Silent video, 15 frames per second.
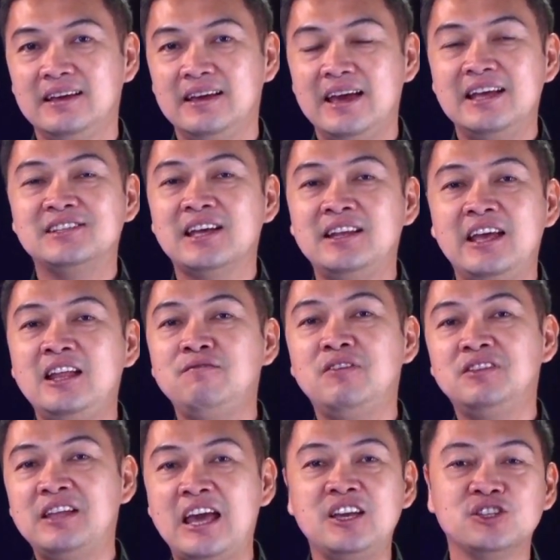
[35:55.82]
it's an
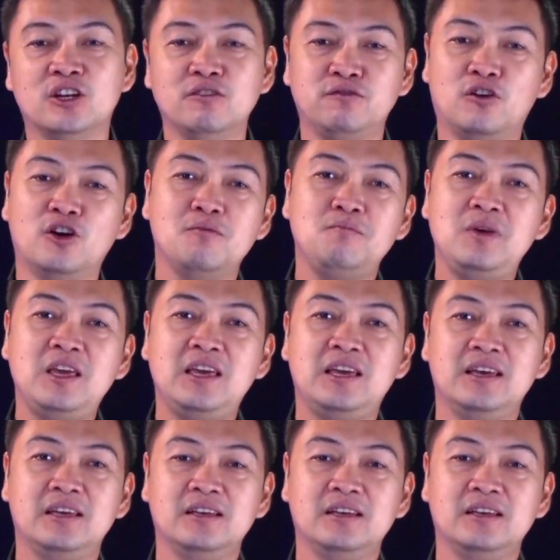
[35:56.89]
invitation for me